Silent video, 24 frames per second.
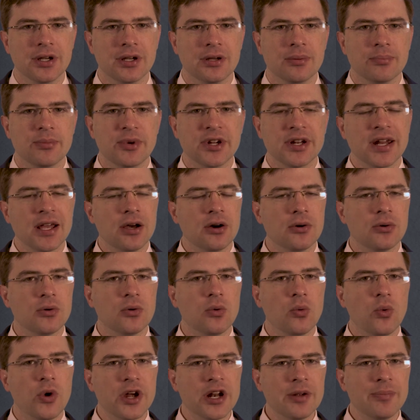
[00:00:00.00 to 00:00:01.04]
But now,
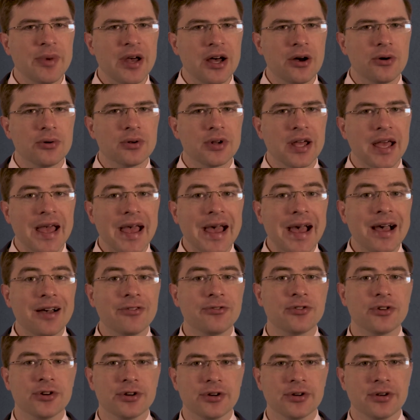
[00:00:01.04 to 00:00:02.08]
what about
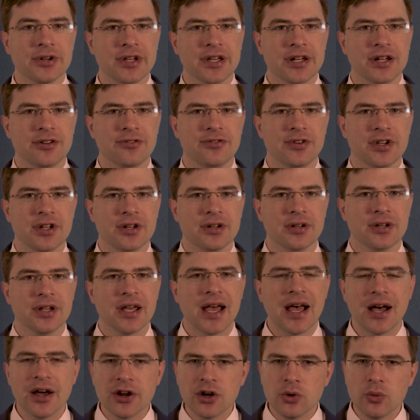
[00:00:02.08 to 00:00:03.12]
after an event?
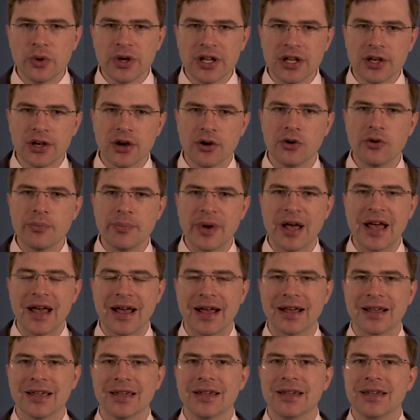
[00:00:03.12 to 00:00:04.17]
How do we go
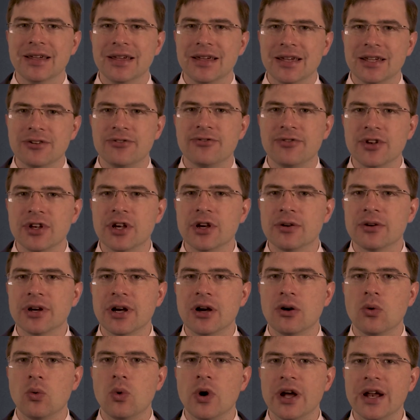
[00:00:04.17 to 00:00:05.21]
back and figure
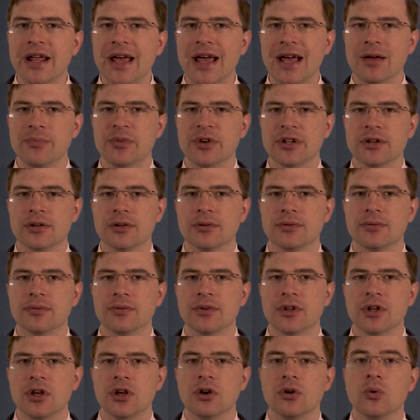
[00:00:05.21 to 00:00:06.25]
out what happened?
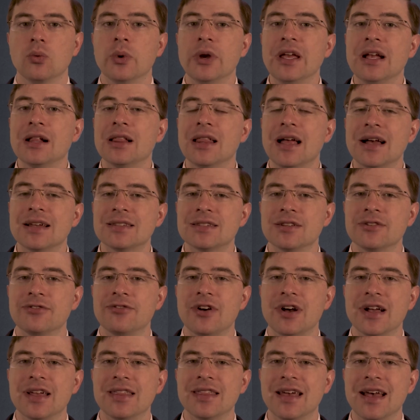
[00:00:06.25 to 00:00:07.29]
We
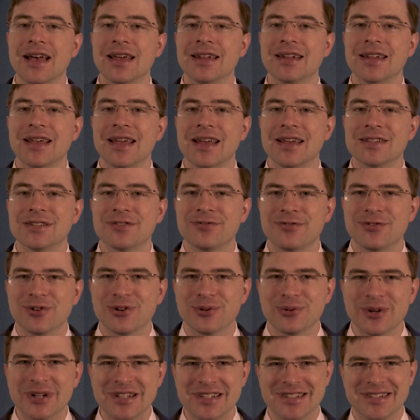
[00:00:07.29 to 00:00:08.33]
classify that as
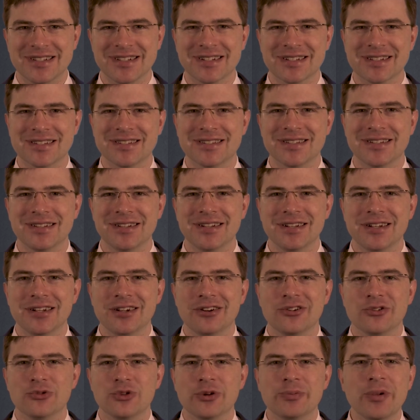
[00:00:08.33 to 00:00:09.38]
forensics.
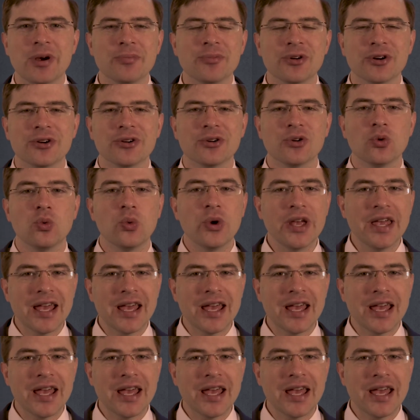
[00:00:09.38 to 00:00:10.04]
Remember, we